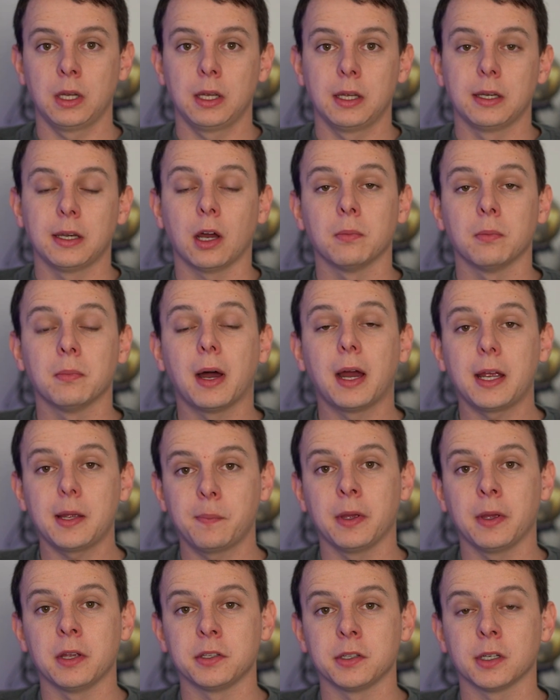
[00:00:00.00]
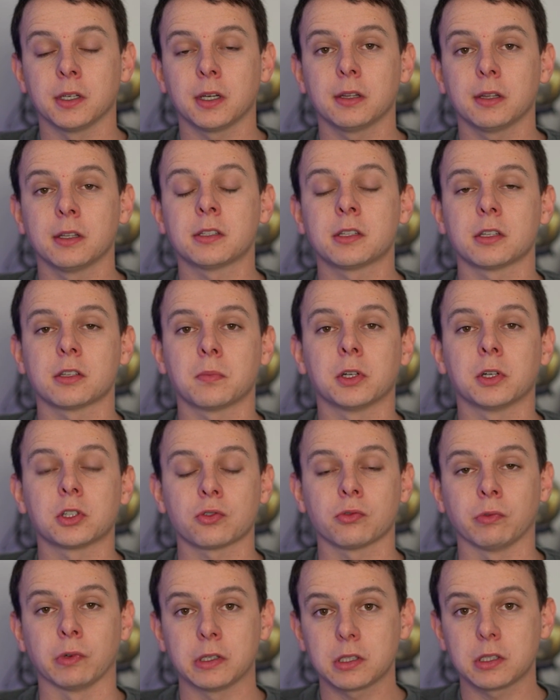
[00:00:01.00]
Now, in my opinion, this is a much
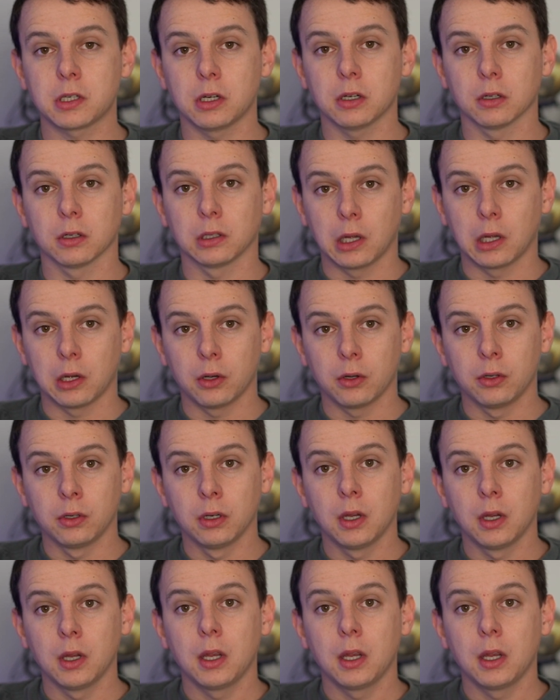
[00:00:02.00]
riskier loan